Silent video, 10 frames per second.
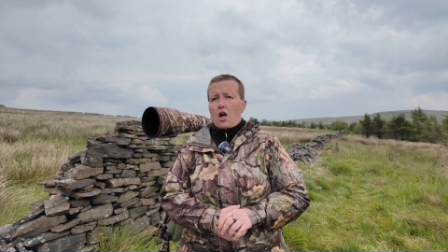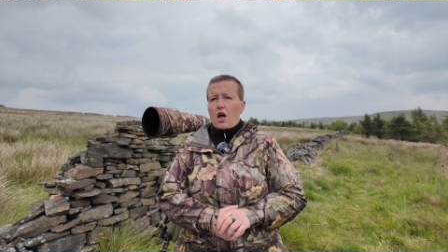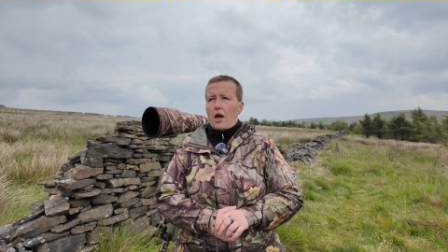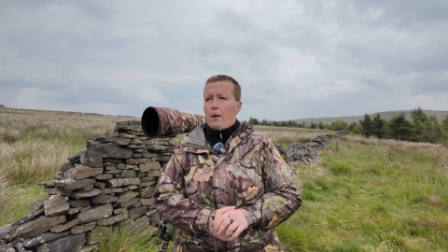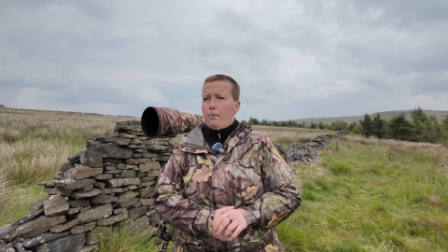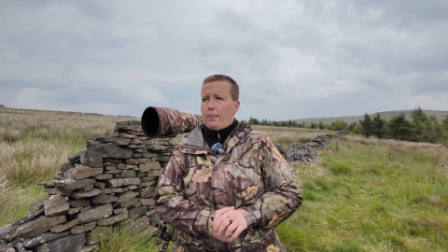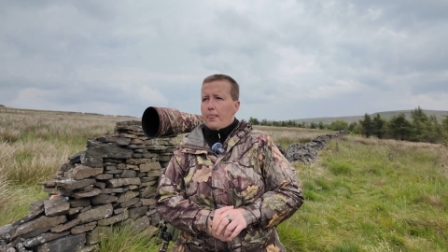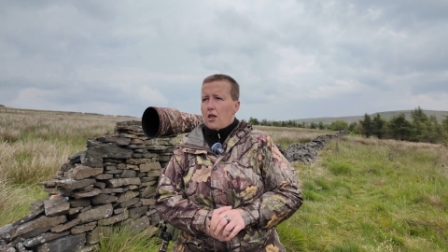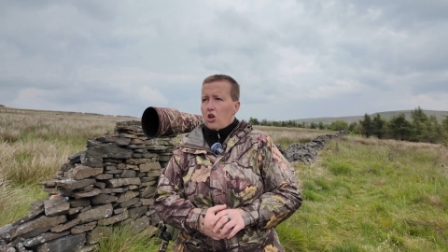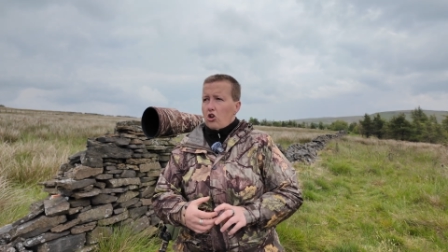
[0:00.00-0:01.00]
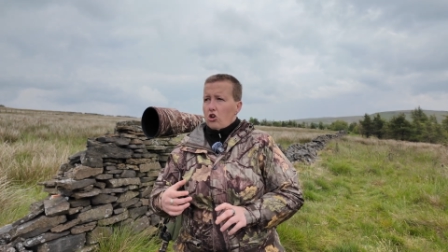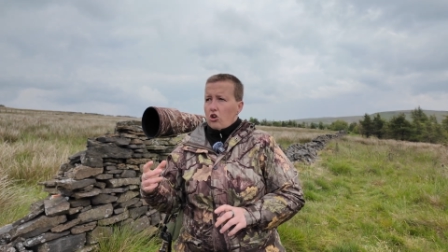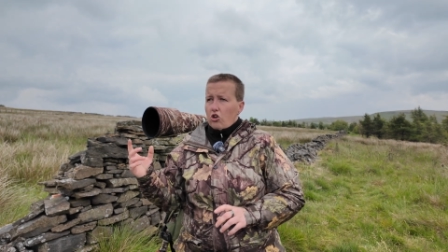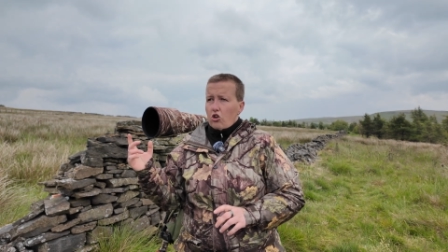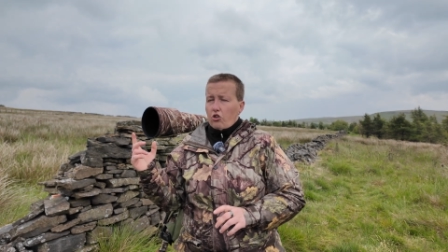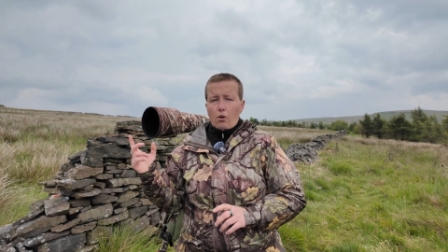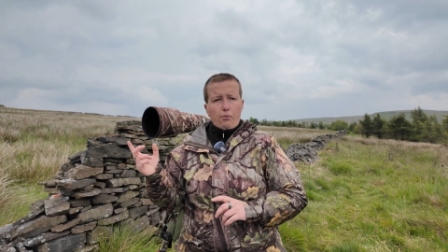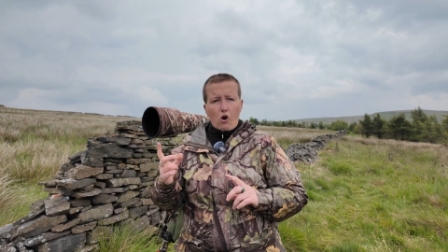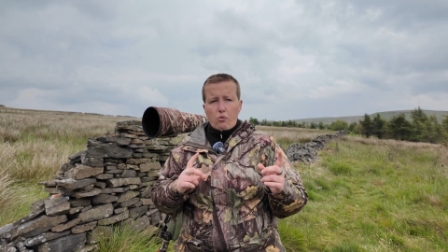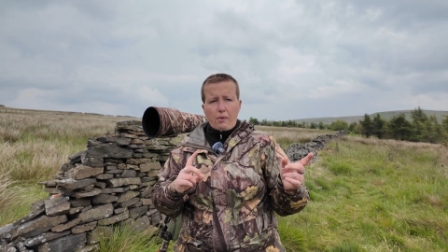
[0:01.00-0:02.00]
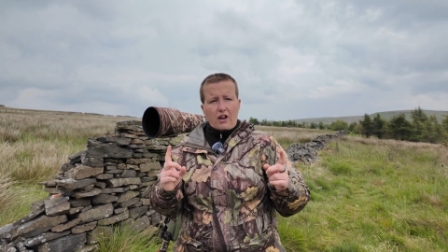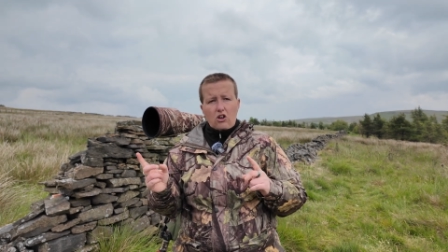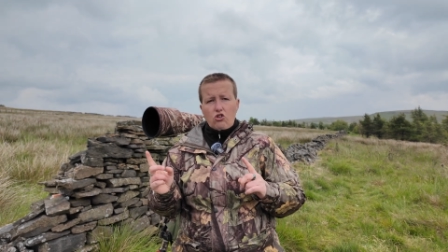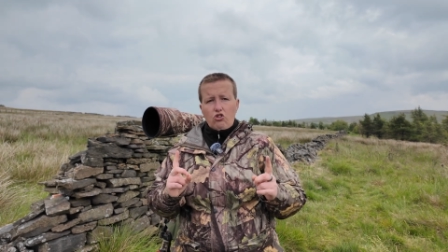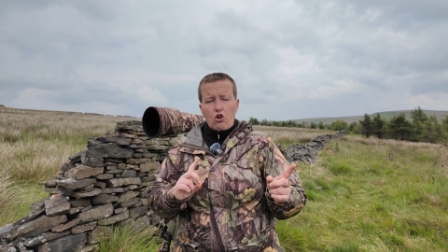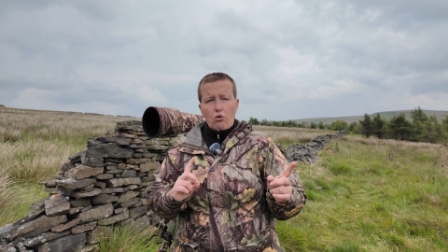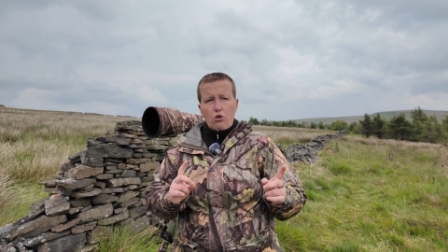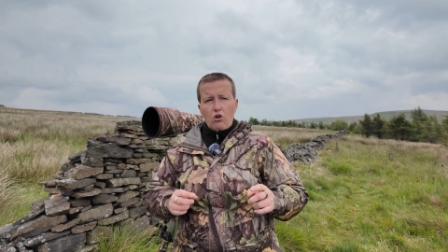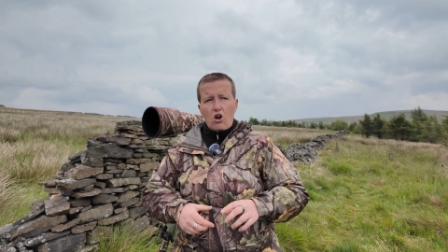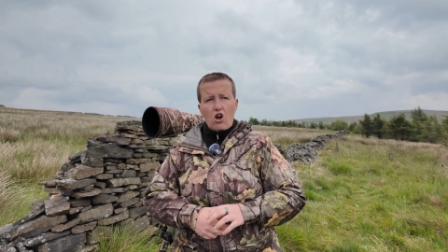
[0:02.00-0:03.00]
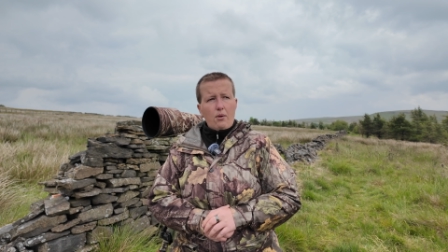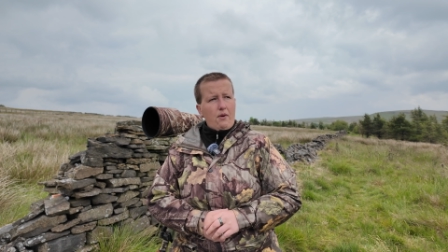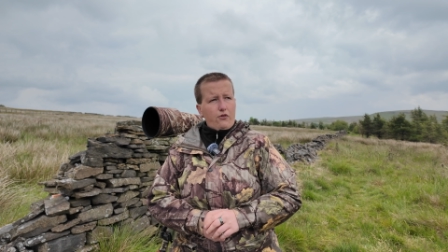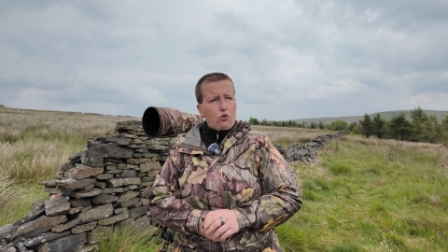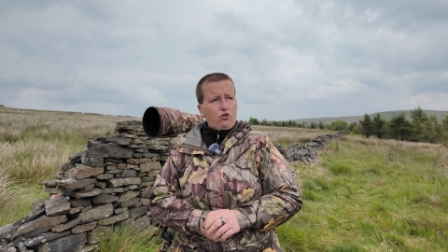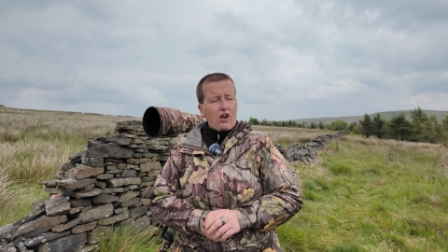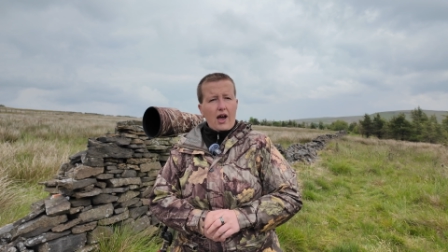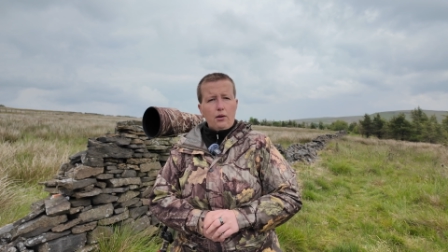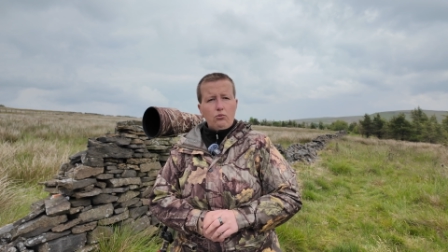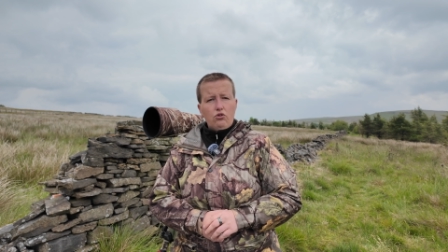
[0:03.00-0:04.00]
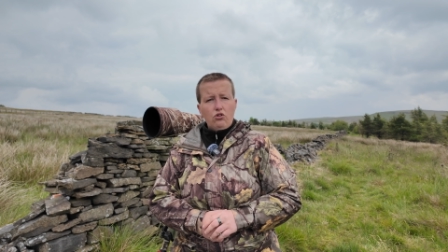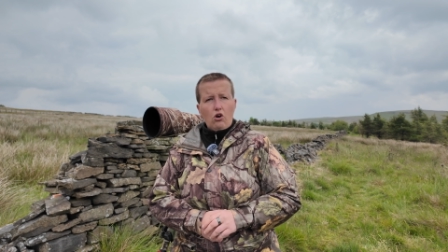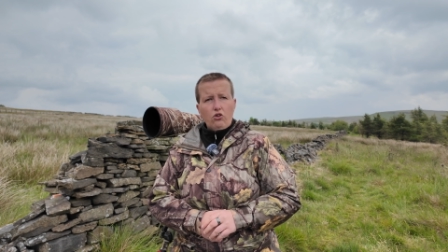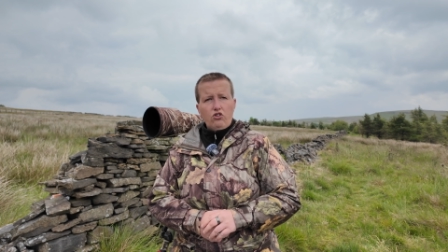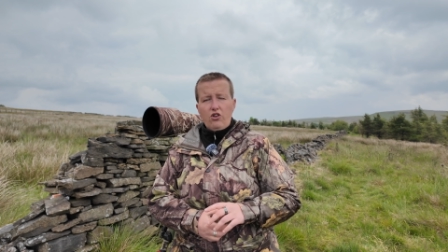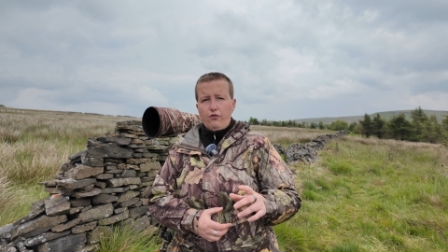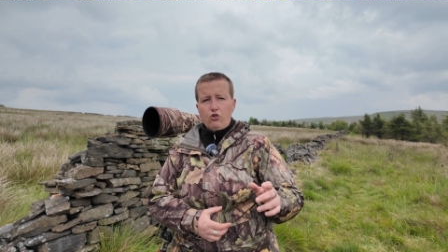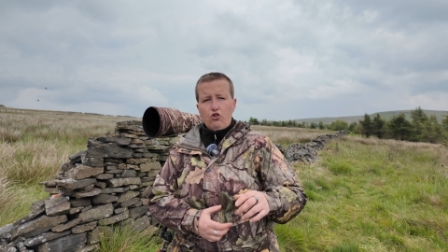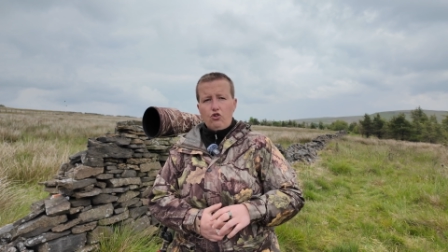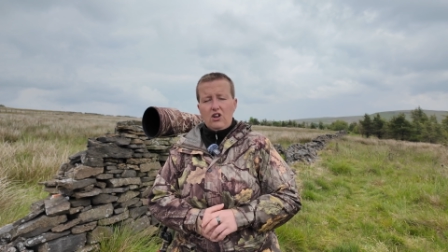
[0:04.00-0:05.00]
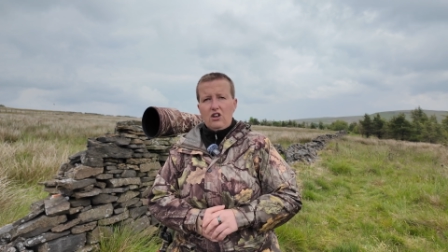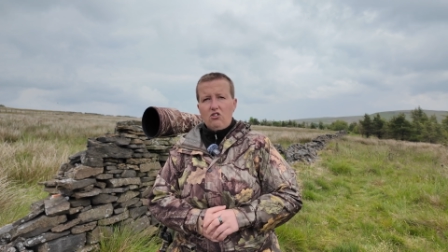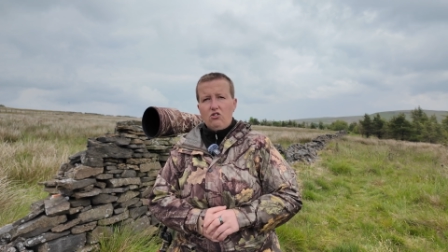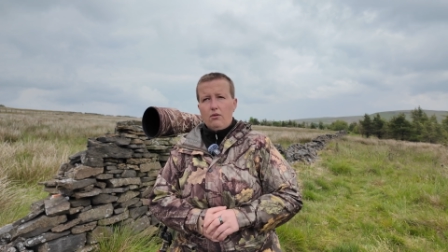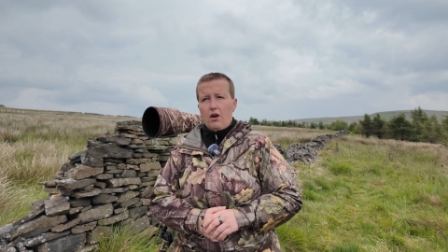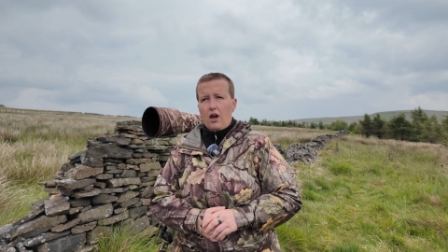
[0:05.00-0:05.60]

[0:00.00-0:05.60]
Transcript: They were both back into a few times onto different trees,